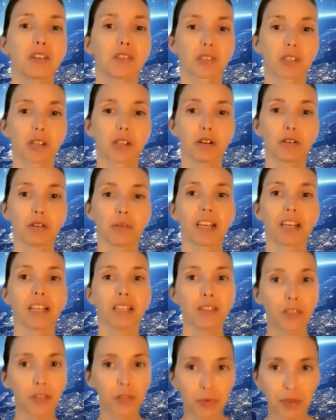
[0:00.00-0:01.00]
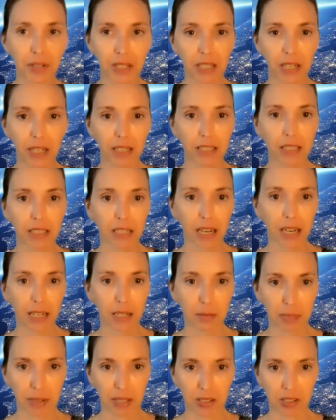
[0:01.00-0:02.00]
So in
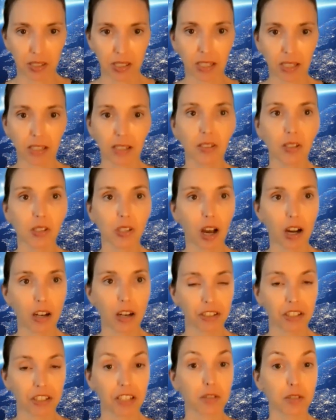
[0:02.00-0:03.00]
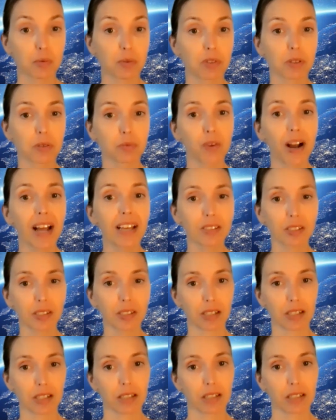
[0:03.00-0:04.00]
399 BC, Socrates was
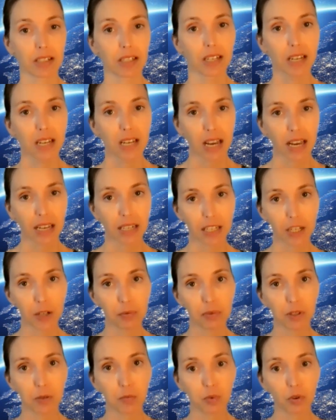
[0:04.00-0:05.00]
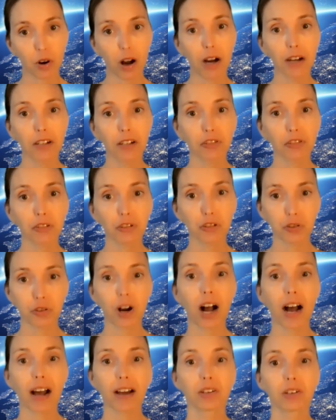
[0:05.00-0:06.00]
arrested and he was brought to
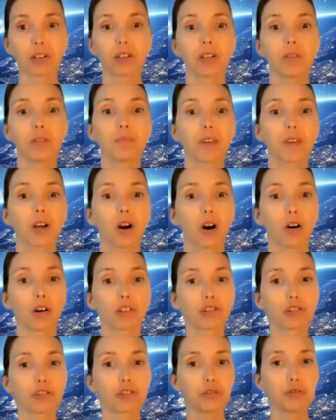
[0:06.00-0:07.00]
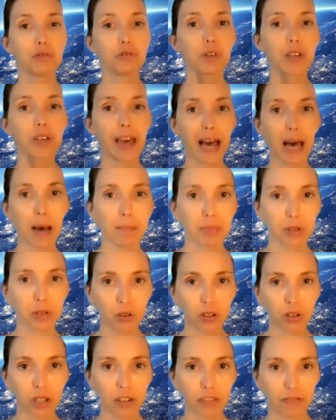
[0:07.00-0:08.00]
trial on 2
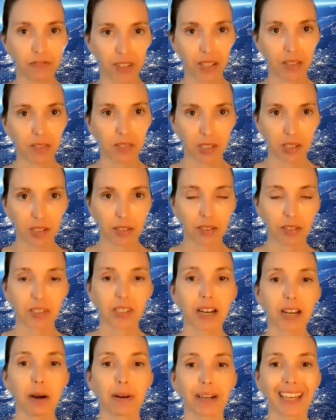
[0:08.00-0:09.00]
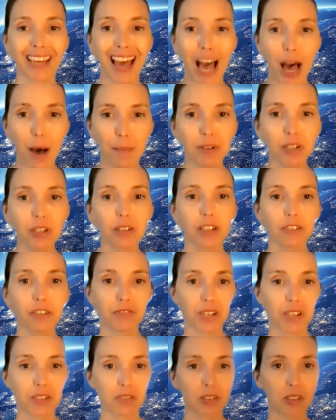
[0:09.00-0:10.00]
capital offenses. Now, a capital
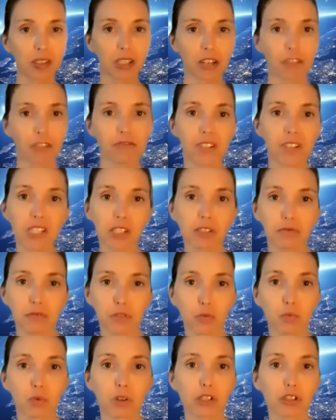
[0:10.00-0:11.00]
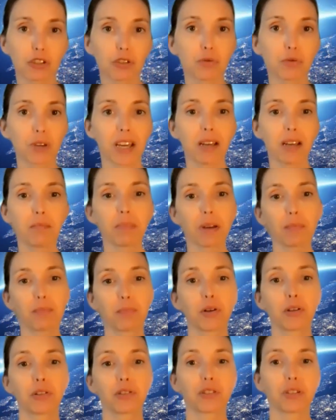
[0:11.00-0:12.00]
offense is an offense for which you can be
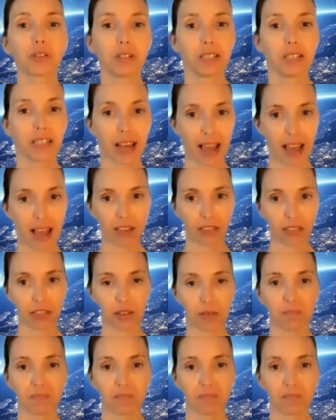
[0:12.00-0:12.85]
put to death.